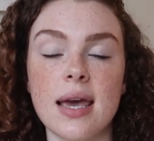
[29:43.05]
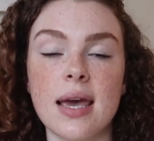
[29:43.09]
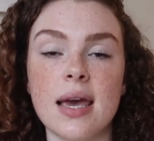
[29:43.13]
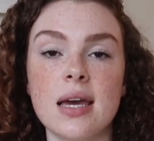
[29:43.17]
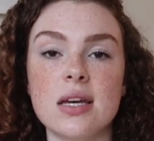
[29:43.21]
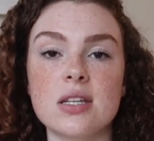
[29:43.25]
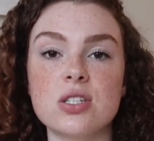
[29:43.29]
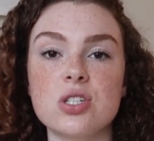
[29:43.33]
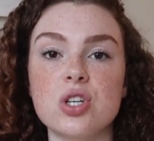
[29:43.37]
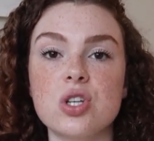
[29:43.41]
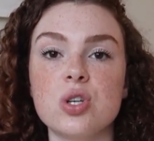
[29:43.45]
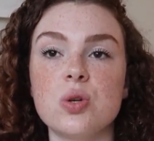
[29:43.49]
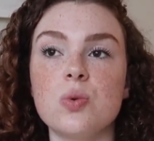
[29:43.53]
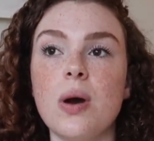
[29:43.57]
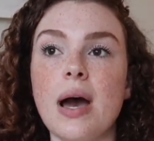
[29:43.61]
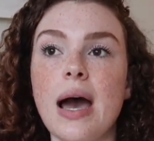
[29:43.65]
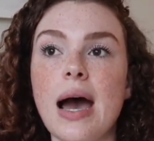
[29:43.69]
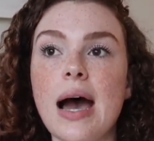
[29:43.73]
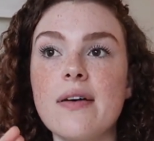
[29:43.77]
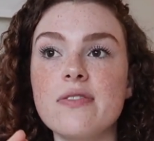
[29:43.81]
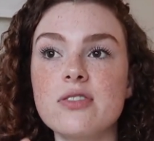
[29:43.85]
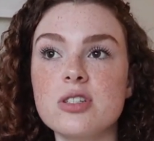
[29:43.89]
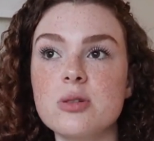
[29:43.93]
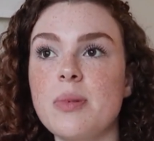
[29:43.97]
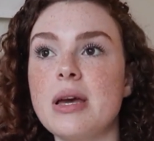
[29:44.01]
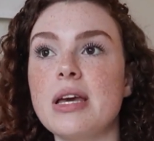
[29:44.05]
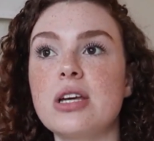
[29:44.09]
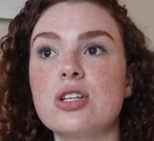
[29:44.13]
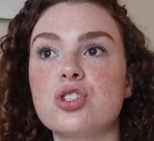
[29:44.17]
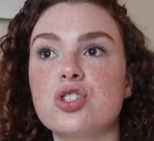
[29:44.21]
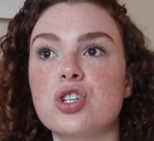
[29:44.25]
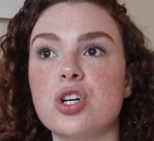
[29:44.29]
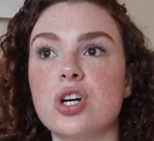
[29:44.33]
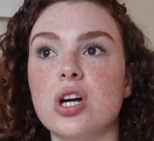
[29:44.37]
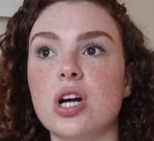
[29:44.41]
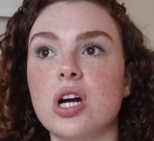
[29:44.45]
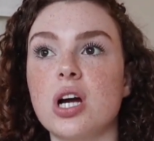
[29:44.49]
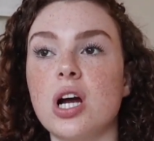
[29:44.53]
And you have to make
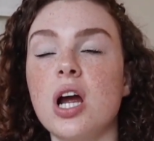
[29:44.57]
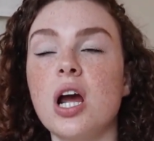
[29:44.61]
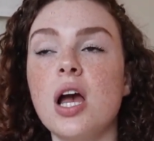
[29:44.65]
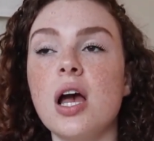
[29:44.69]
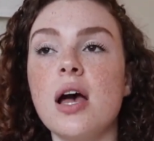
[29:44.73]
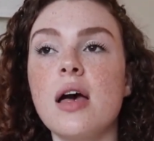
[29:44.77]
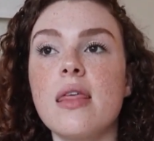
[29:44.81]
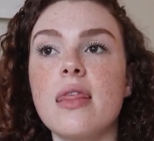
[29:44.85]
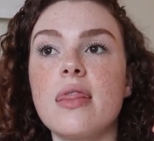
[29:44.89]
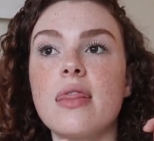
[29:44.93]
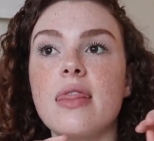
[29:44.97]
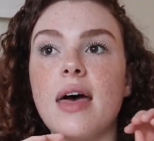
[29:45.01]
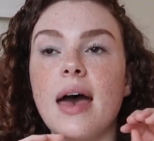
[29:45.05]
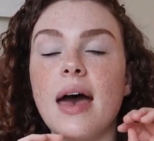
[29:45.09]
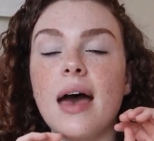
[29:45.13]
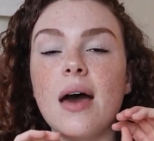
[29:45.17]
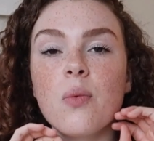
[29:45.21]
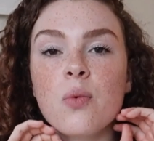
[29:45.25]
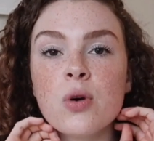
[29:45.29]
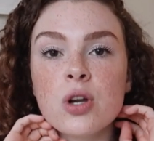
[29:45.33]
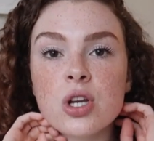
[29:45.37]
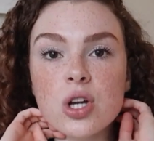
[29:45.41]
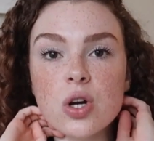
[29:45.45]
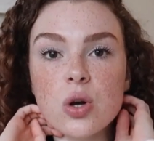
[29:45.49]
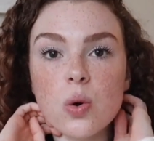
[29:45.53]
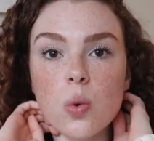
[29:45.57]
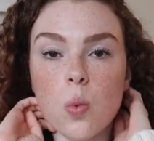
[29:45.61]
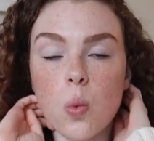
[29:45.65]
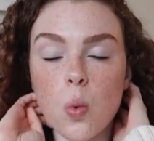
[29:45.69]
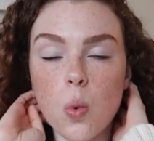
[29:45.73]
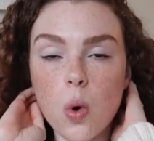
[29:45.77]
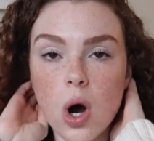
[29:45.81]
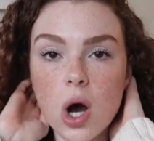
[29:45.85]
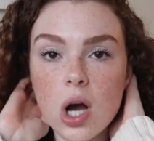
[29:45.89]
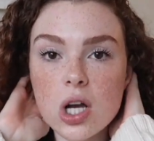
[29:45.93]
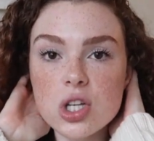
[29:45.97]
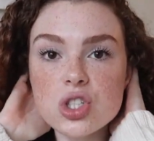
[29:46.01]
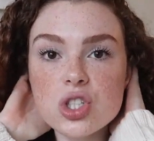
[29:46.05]
sure that when you're
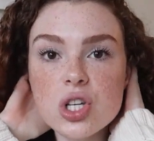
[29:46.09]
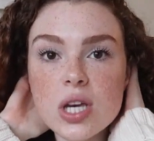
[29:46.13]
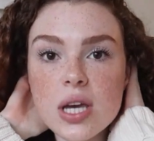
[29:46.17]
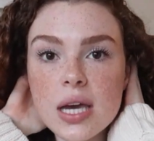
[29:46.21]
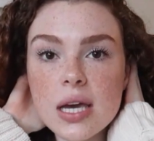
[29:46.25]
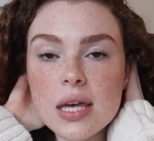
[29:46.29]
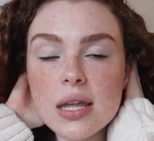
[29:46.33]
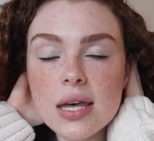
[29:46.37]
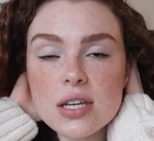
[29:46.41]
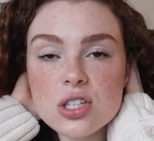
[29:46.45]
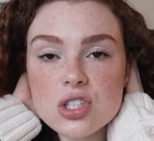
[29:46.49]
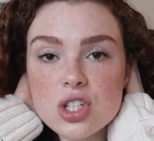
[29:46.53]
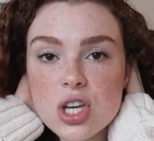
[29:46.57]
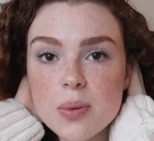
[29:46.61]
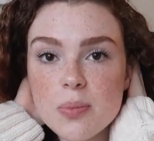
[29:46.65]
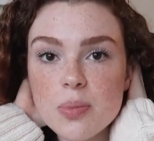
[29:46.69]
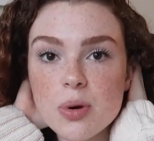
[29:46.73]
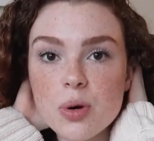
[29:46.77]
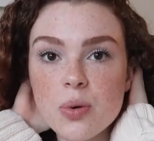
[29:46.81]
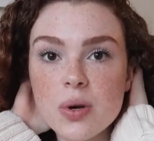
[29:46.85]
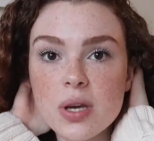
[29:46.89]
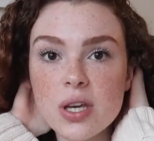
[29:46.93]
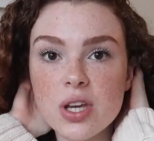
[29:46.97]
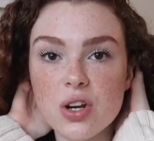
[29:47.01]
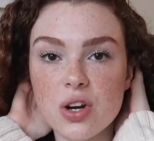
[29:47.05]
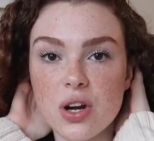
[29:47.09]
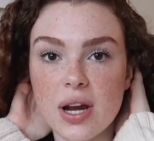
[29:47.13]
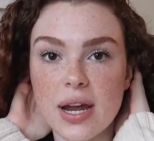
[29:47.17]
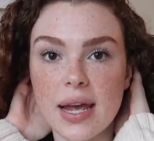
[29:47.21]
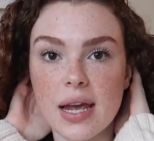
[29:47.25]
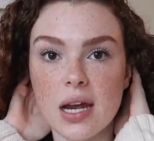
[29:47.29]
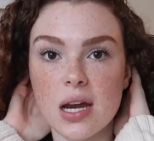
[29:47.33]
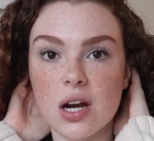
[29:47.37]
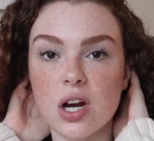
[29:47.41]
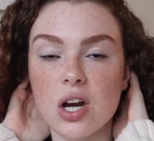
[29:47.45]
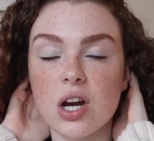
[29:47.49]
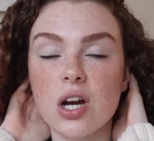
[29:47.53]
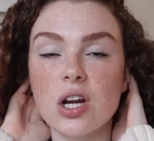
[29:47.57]
washing, like shampooing your
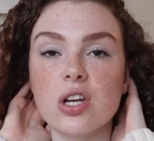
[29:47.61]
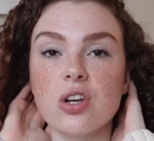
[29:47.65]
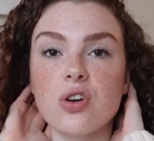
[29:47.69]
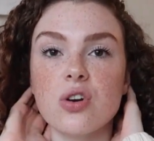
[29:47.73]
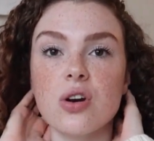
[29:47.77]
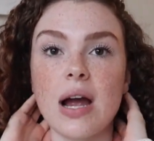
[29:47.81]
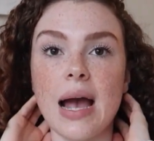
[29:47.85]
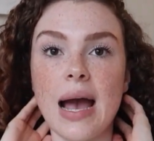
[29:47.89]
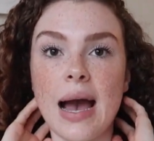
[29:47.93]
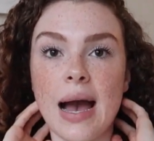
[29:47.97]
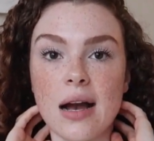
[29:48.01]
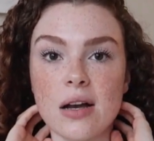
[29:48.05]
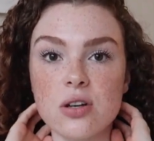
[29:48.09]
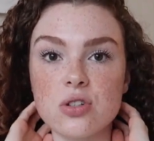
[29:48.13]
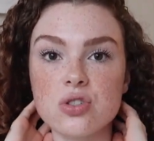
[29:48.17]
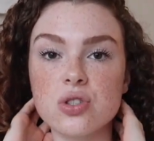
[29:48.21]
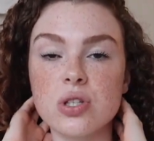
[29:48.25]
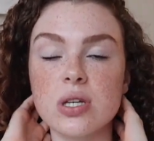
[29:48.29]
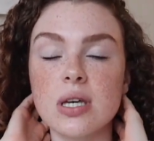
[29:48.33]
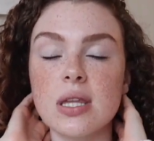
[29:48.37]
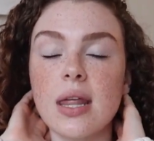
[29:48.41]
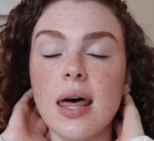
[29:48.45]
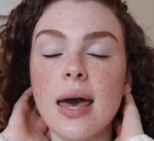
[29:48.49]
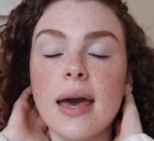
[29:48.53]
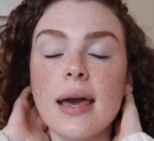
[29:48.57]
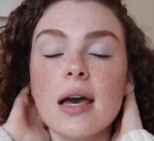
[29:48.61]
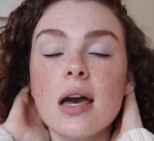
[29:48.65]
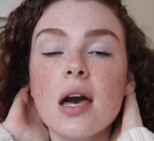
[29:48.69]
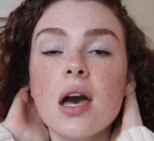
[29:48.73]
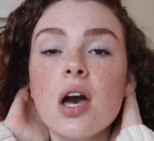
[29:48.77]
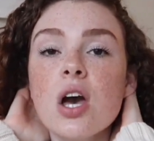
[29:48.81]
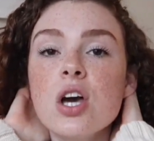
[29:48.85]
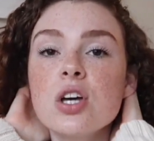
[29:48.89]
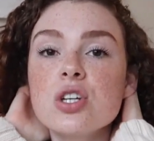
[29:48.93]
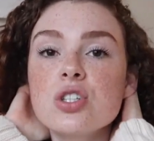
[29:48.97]
hair, you're actually like